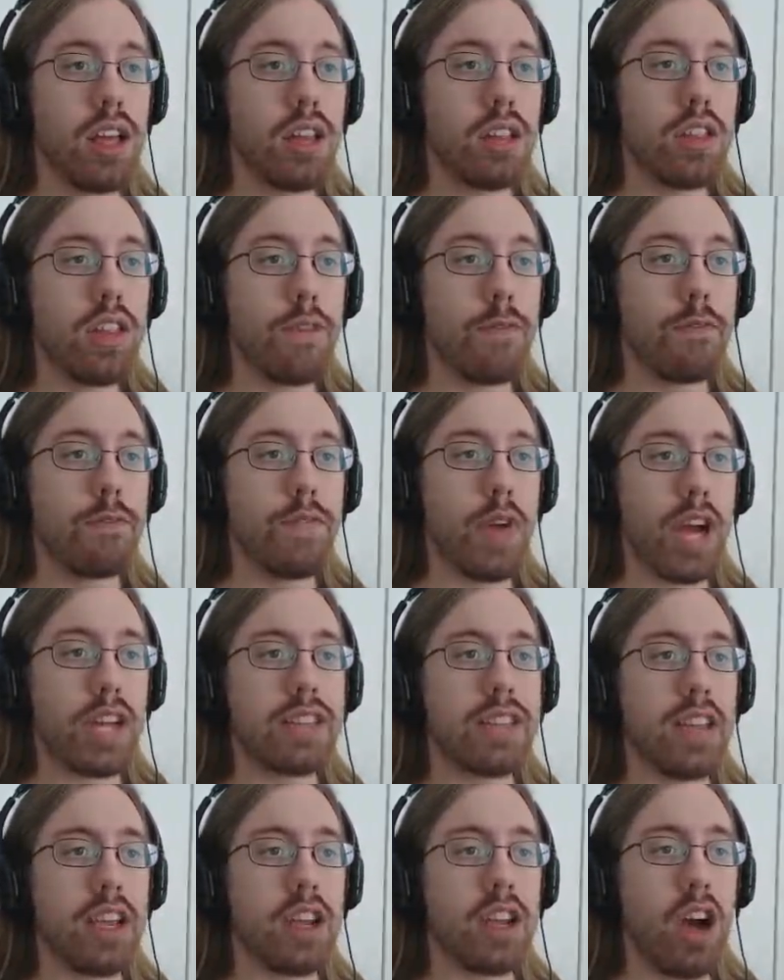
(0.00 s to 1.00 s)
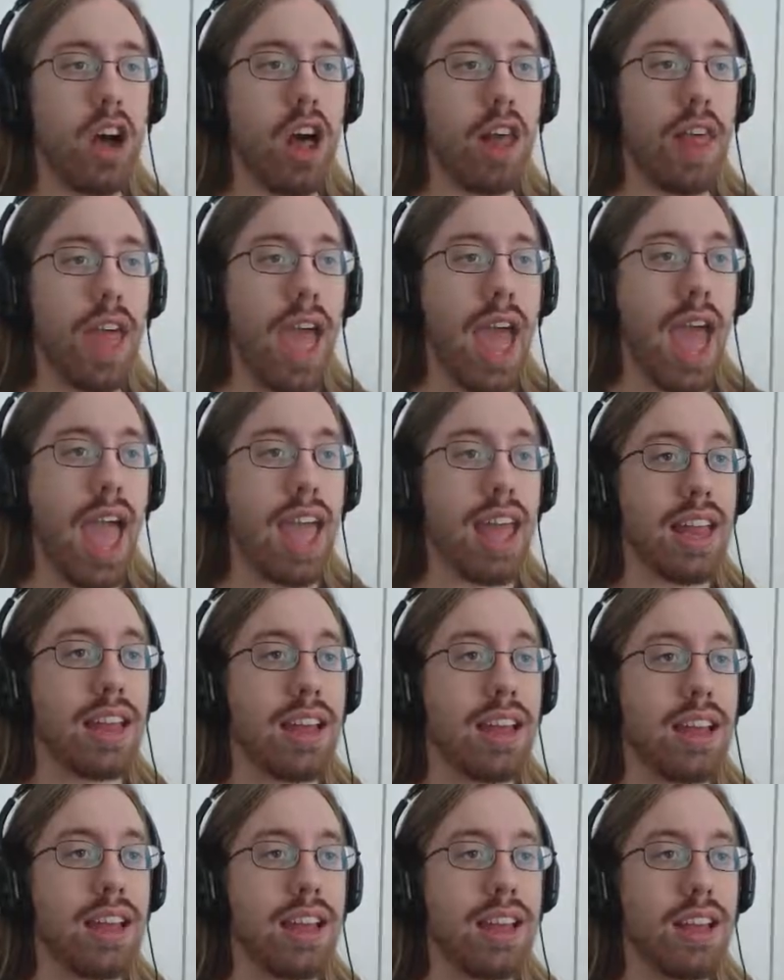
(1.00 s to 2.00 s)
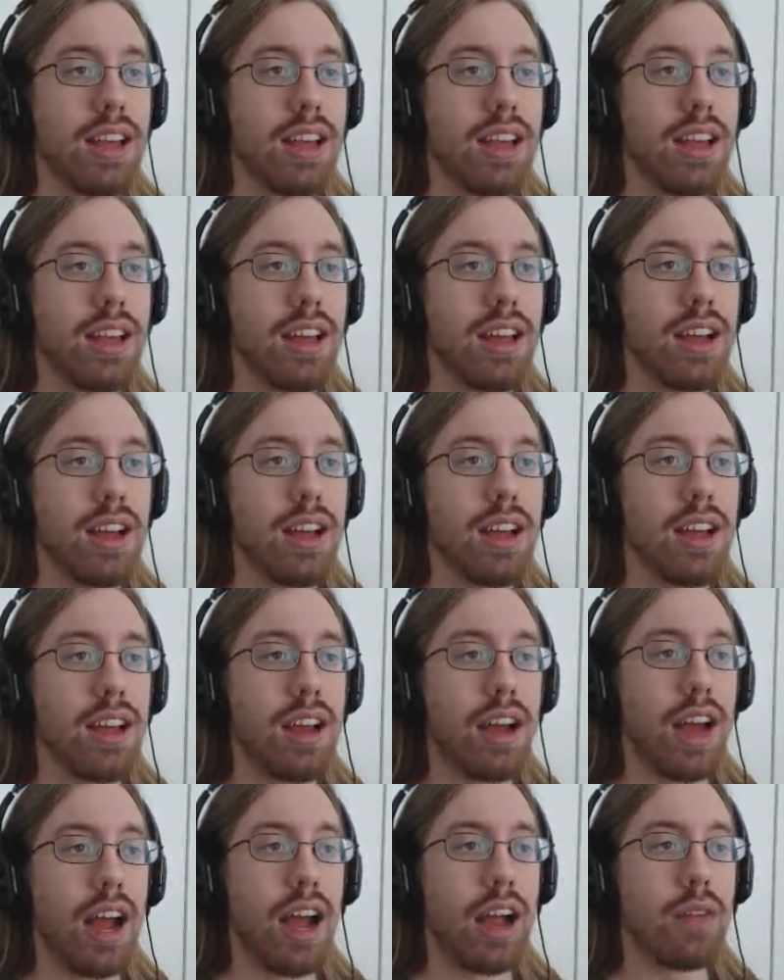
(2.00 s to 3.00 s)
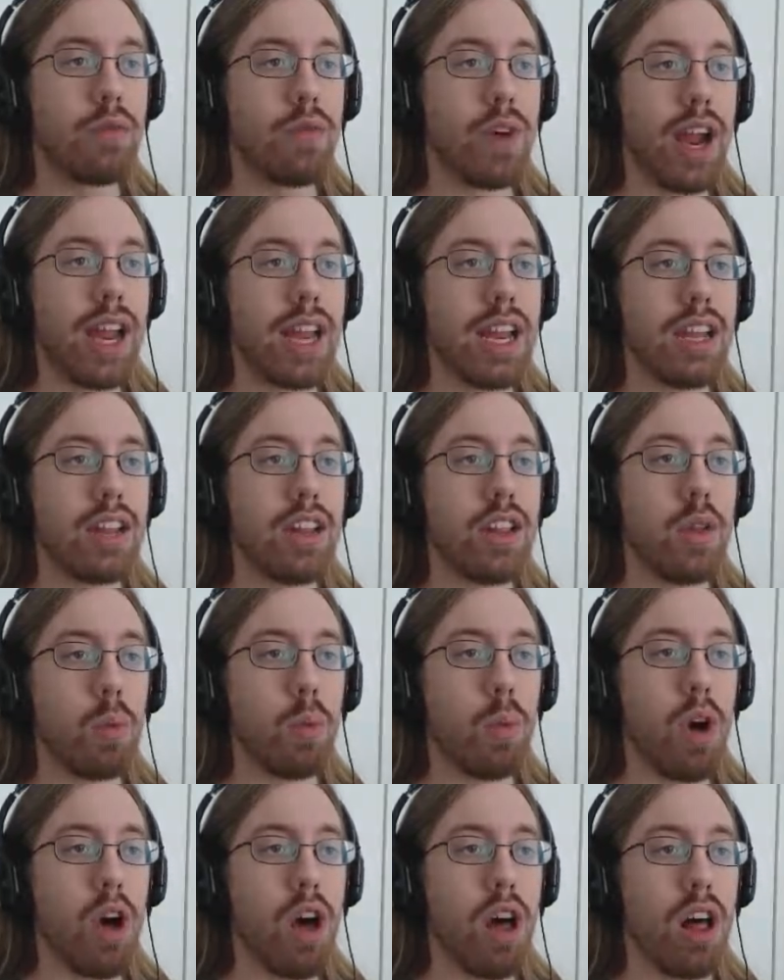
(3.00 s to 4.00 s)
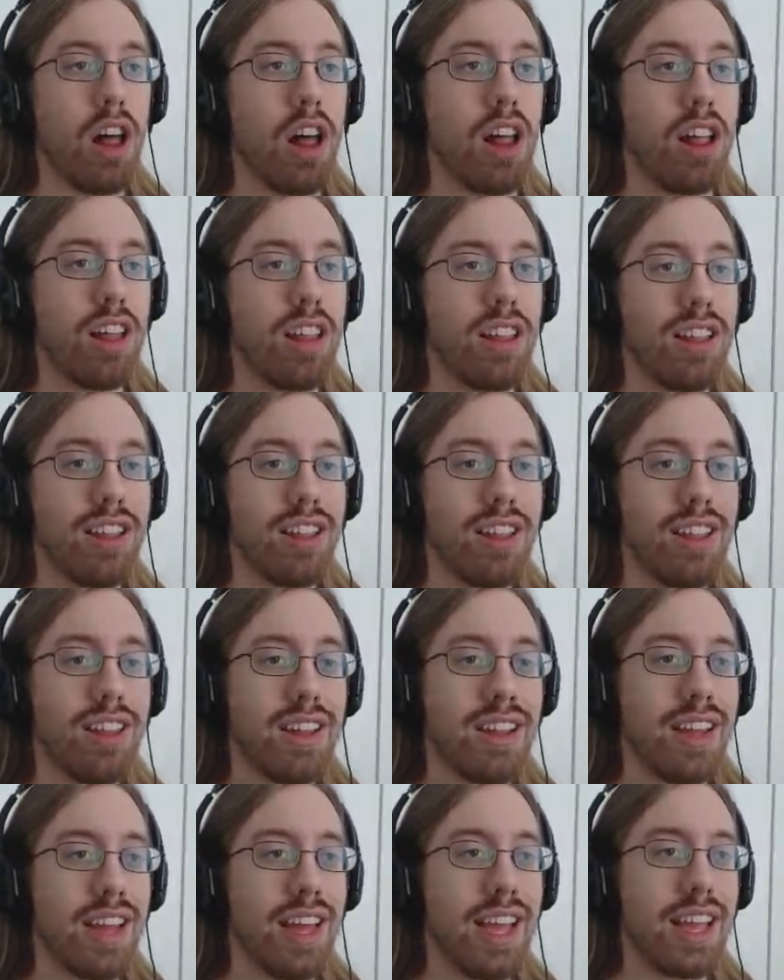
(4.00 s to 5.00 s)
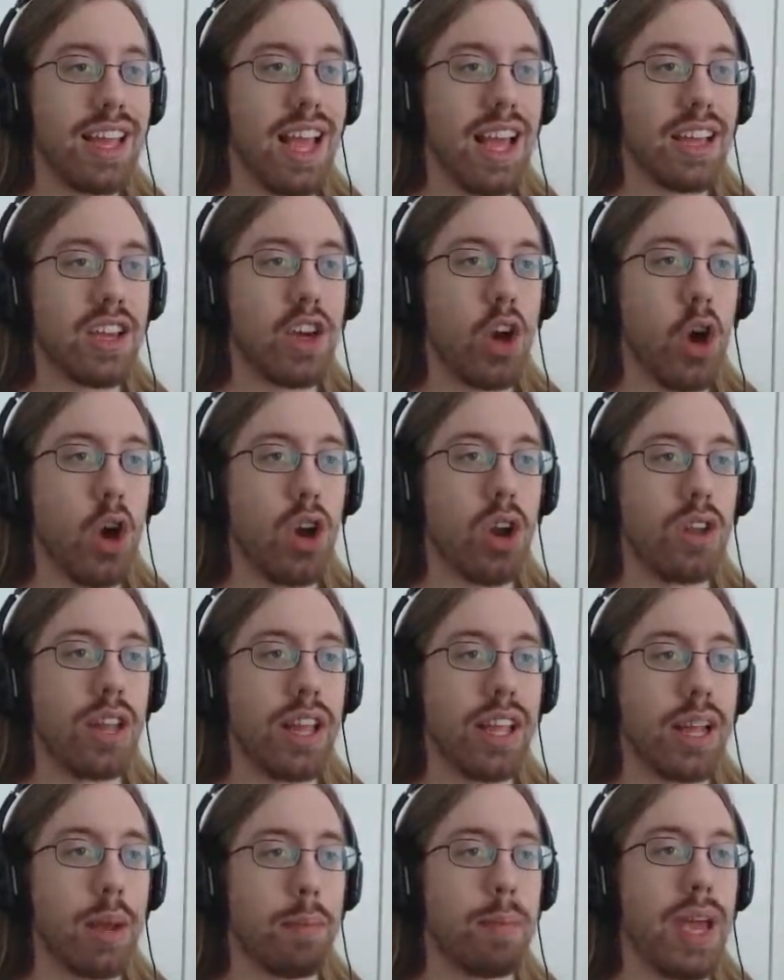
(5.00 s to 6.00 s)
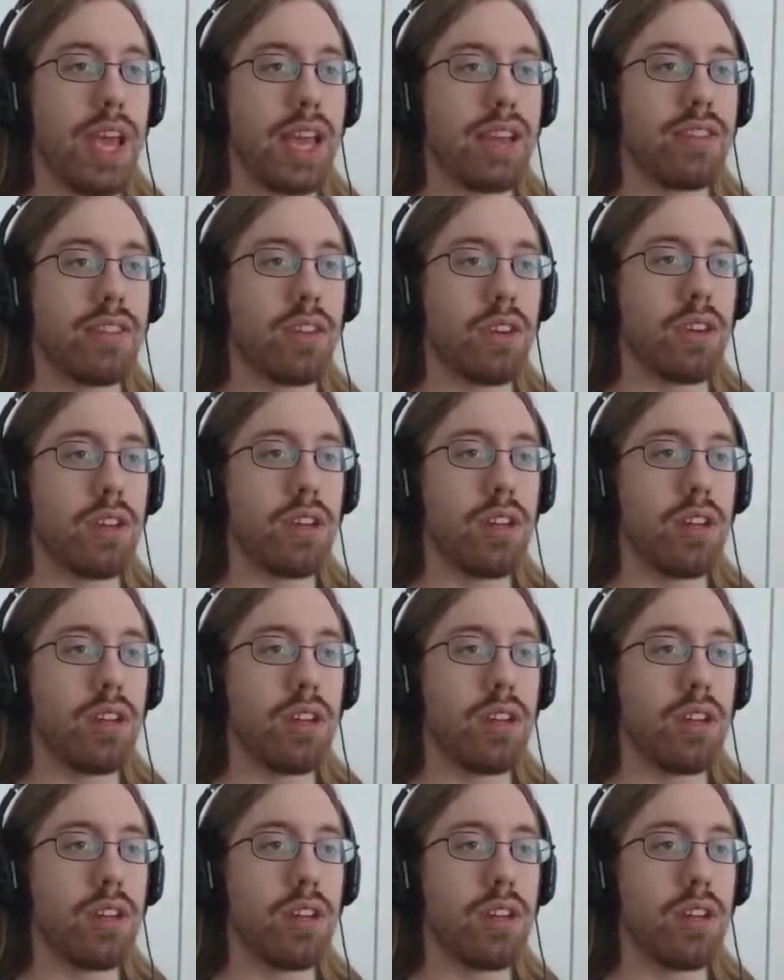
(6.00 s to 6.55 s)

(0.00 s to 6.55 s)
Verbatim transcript: The fuck do you call that? I ran into the wall and got caught on like a pixel.